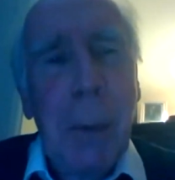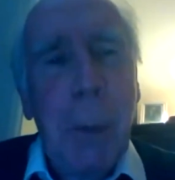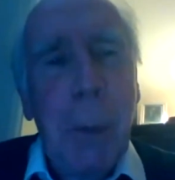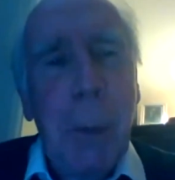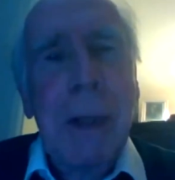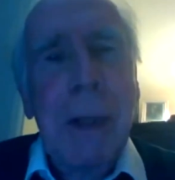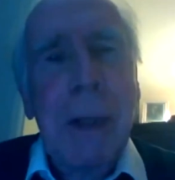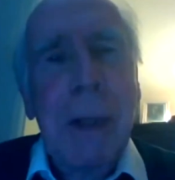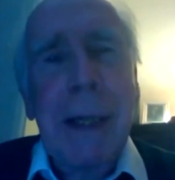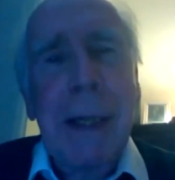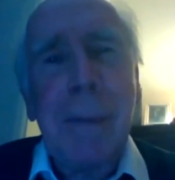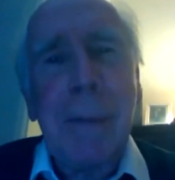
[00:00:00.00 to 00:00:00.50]
you,
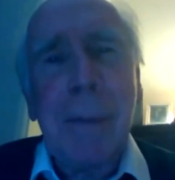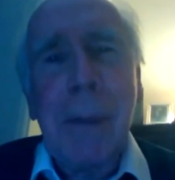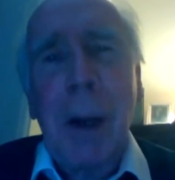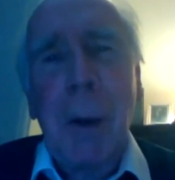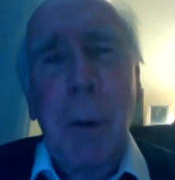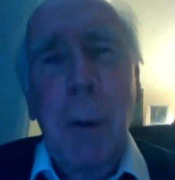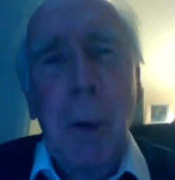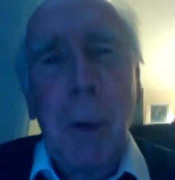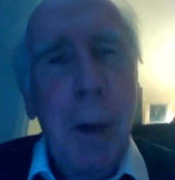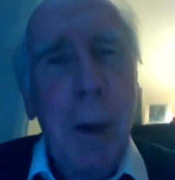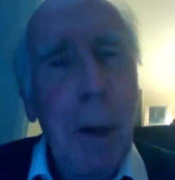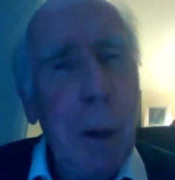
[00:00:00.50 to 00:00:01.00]
Martti.
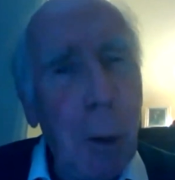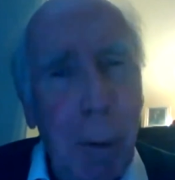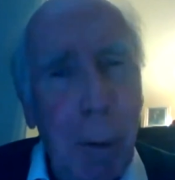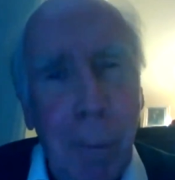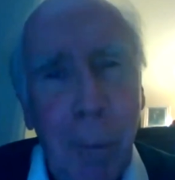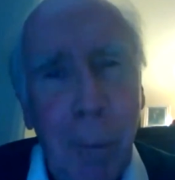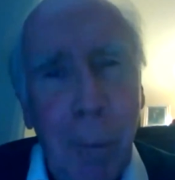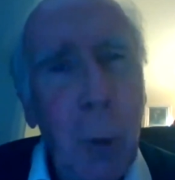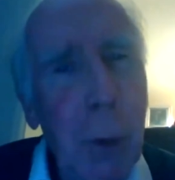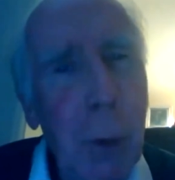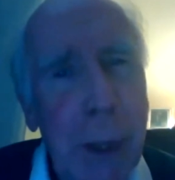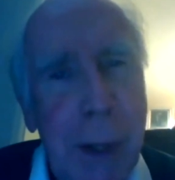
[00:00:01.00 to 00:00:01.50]
I look
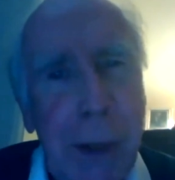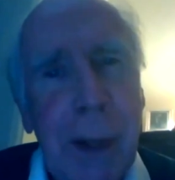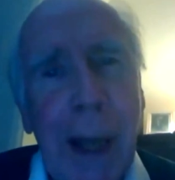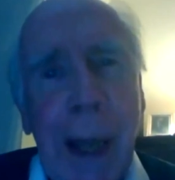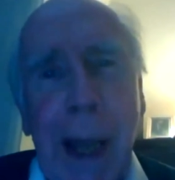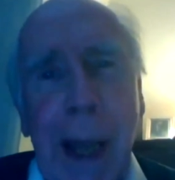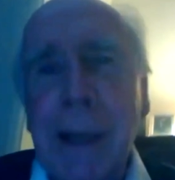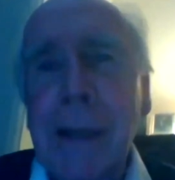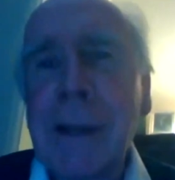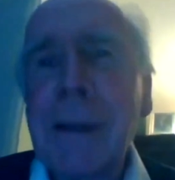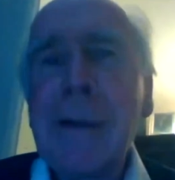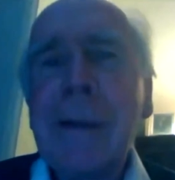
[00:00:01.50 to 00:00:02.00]
forward to
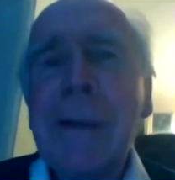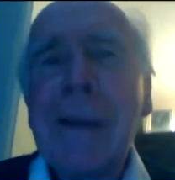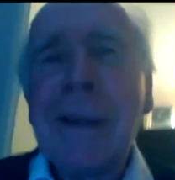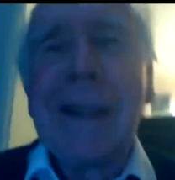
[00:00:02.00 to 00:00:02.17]
that.